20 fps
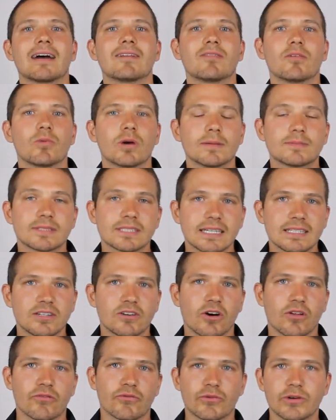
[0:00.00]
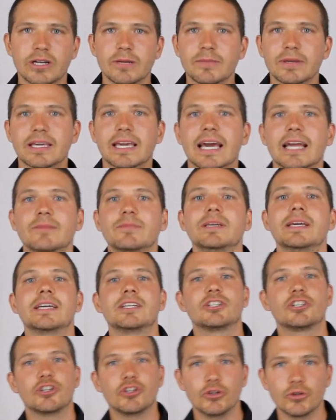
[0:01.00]
have a website called Freedom
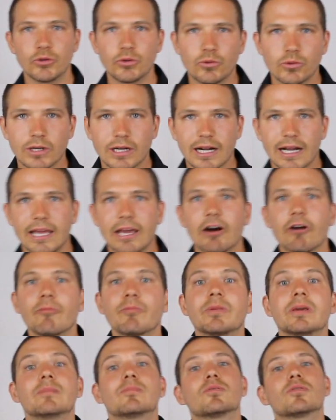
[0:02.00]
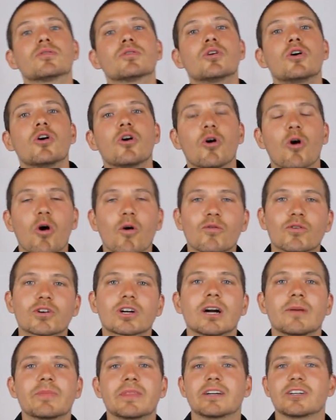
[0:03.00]
Academy HQ where I help people
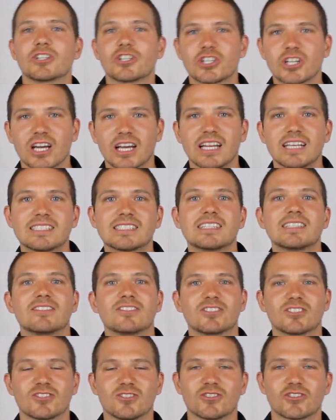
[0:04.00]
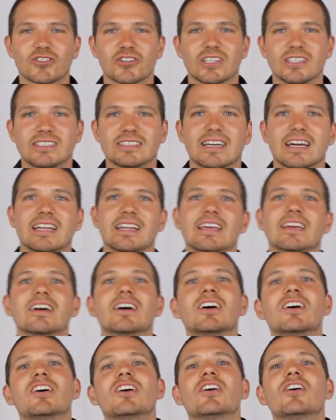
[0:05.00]
overcome their shyness and their social anxiety.
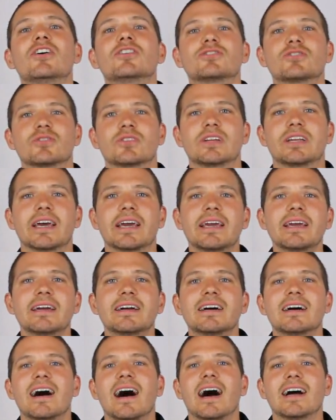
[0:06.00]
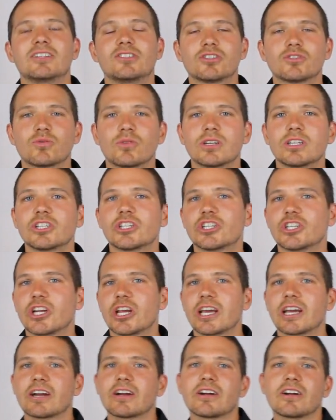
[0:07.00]
So today, I just want to
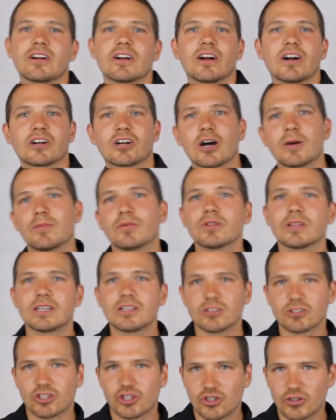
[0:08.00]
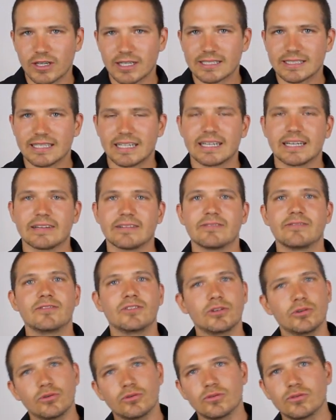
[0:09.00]
share a couple little tricks that I've
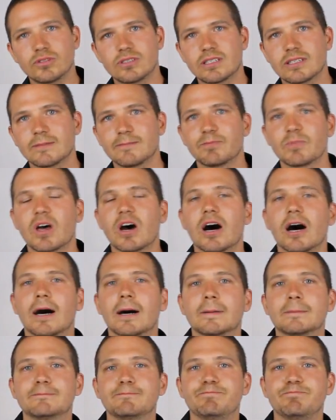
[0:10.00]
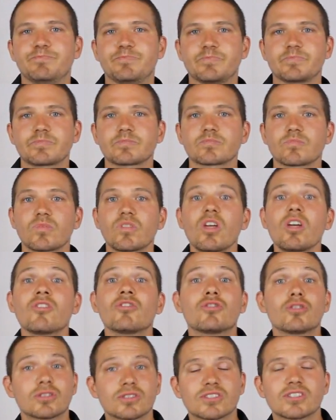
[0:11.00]
used
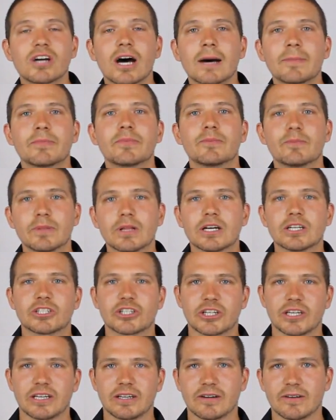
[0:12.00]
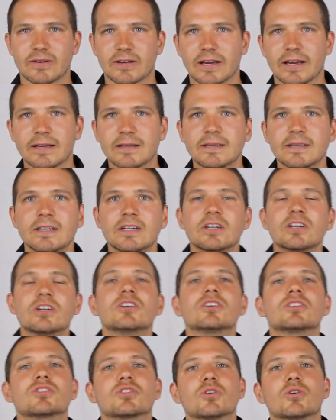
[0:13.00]
to stop blushing, okay?
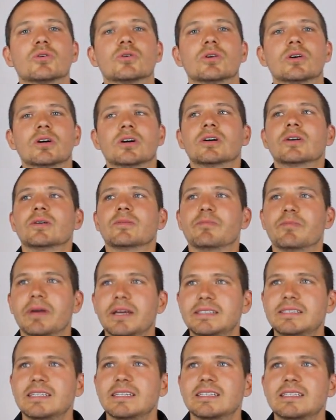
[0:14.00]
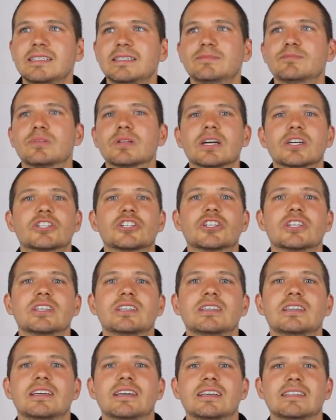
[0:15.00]
So basically,
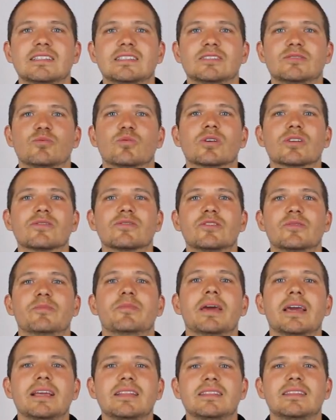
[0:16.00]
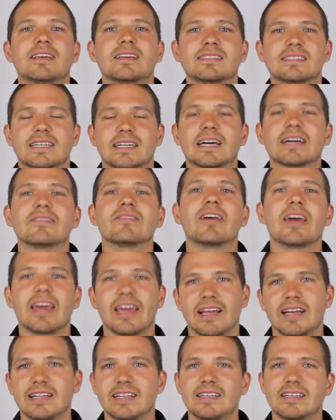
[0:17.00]
blushing is one of the main things that I've
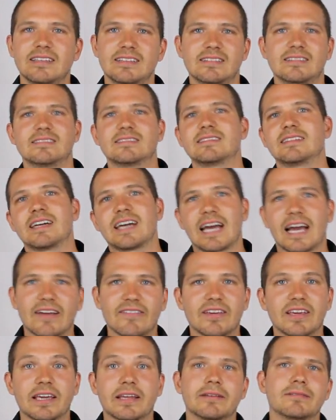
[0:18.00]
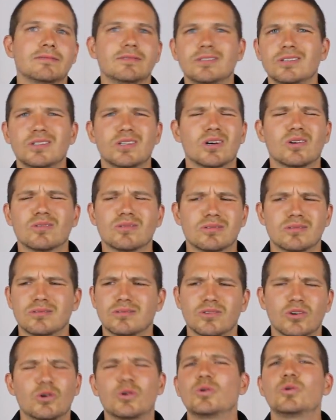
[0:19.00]
hated having, and
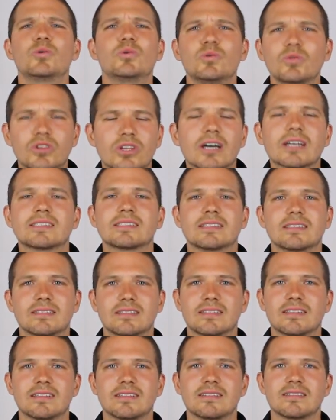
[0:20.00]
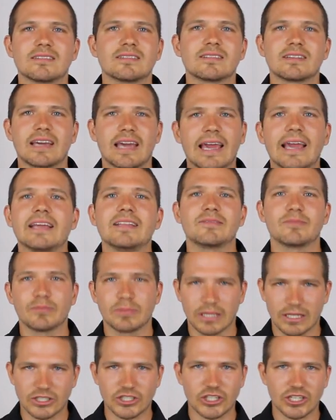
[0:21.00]
who doesn't hate
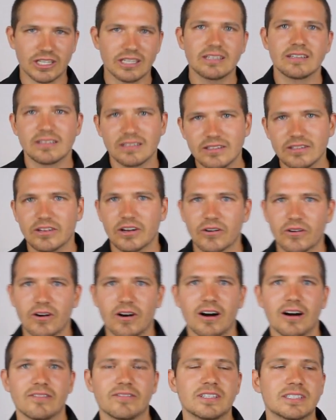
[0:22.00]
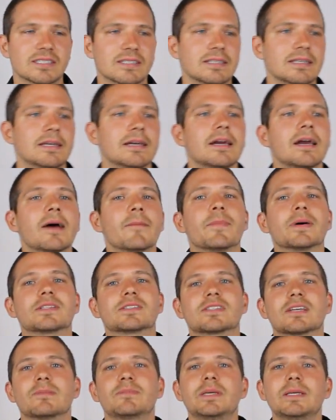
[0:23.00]
blushing, obviously, but
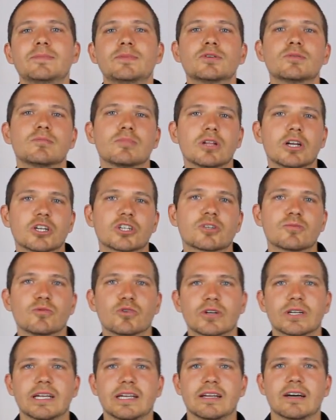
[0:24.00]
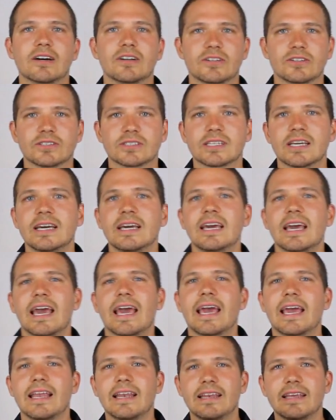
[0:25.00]
some people blush more than others.
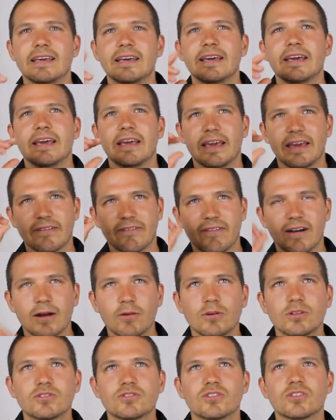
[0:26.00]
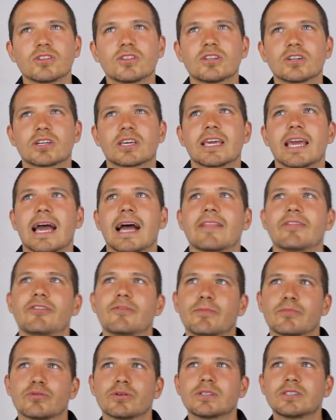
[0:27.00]
And if I was to look at
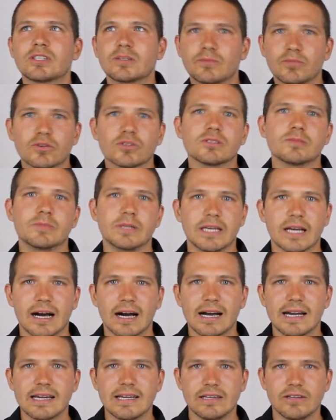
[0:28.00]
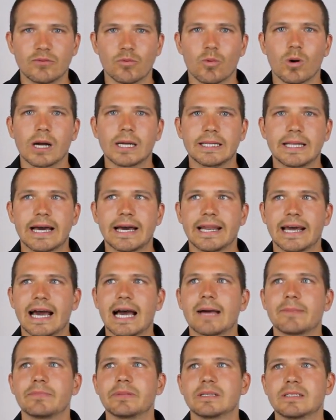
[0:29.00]
the principles behind why that
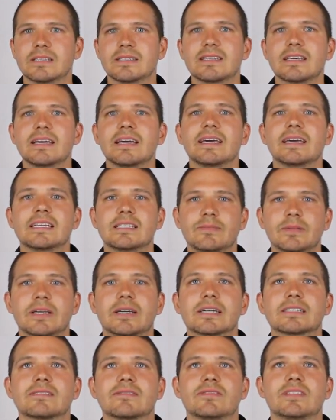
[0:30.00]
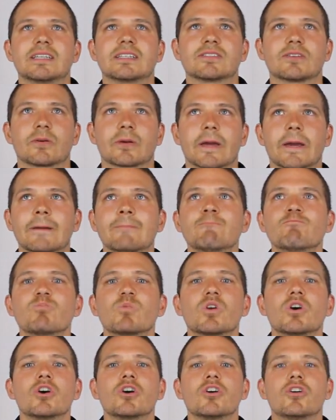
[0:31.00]
happens, is because of this, okay?
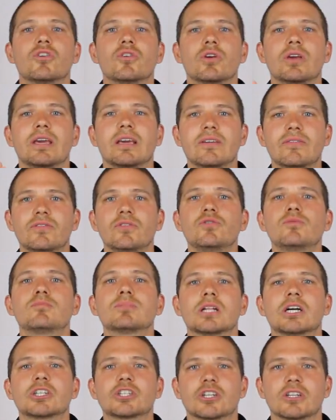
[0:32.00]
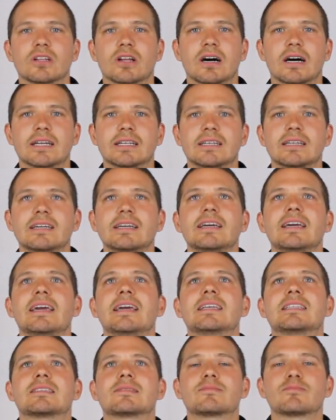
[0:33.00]
If you blush a lot,
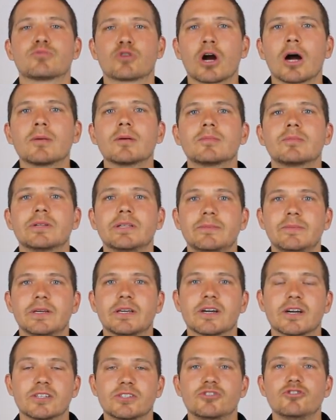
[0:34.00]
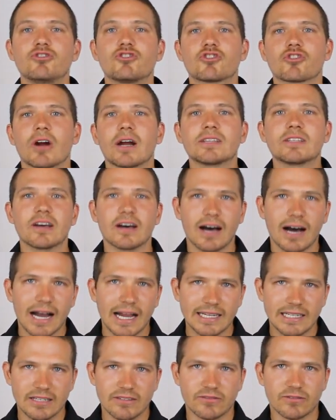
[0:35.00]
it's probably because you try to
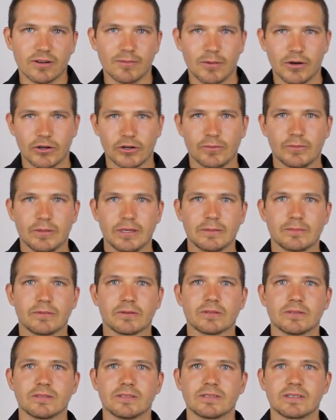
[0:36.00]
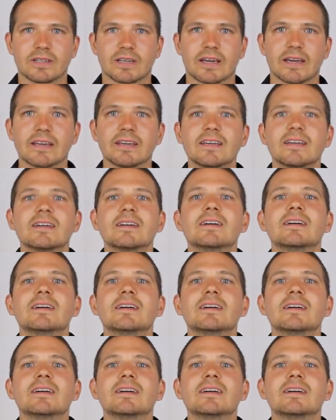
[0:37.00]
hide it from other people, okay?